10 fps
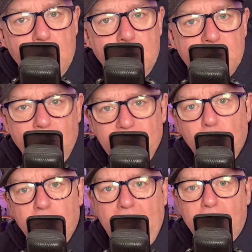So, what's
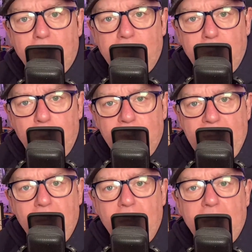all that got to do with
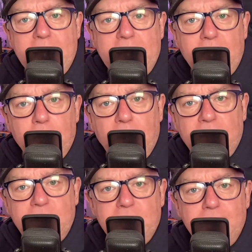AI, I hear you
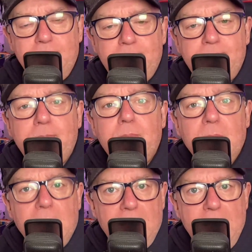ask?
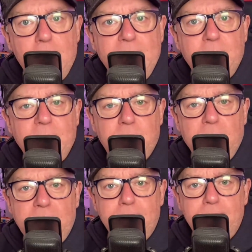Allow me to
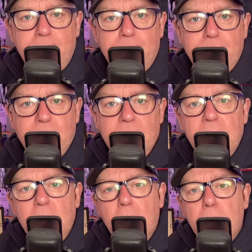explain.
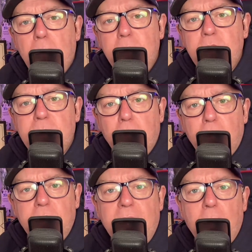Most
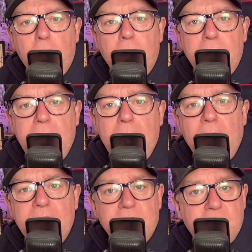modern equipment now
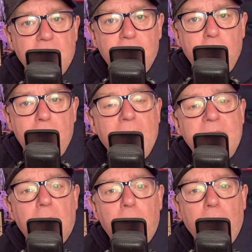has a software
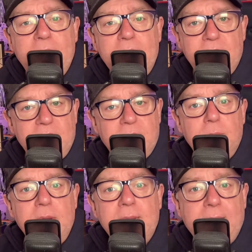based operating system
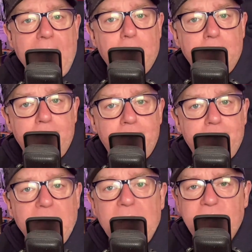in the cab.
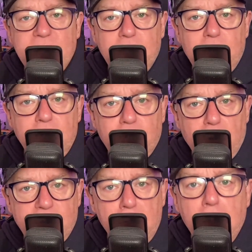That system
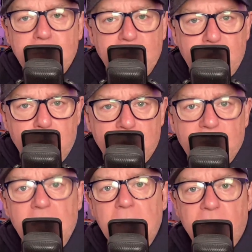controls a multitude of
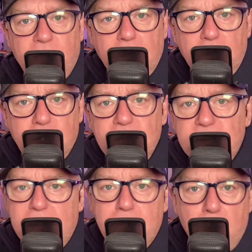functions.
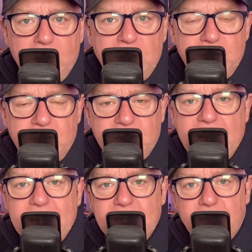It monitors the
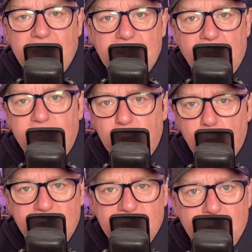status of things like fuel
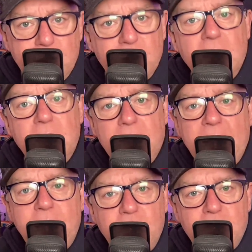consumption,
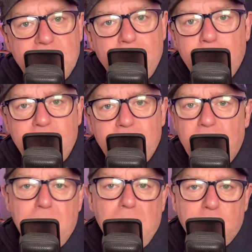engine temperature,
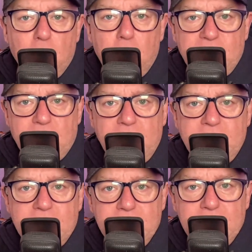and much more
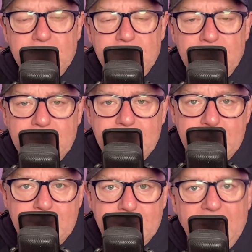besides.
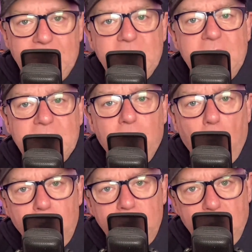That system
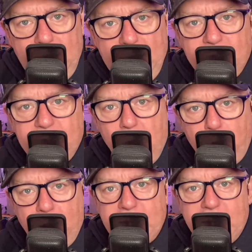also allows the
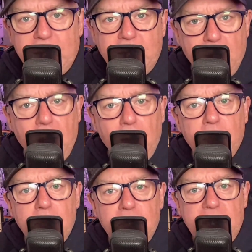operator to dial the
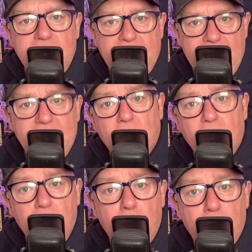machine to his or
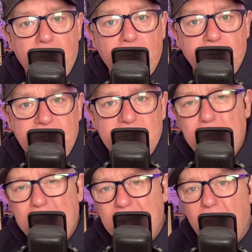her preferences, a
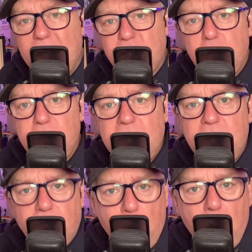bit like choosing
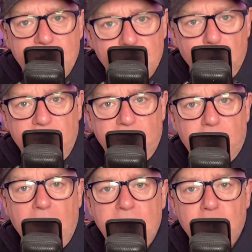the right tool for the
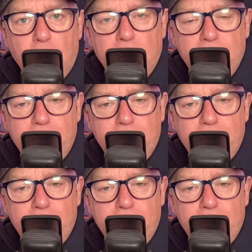right job.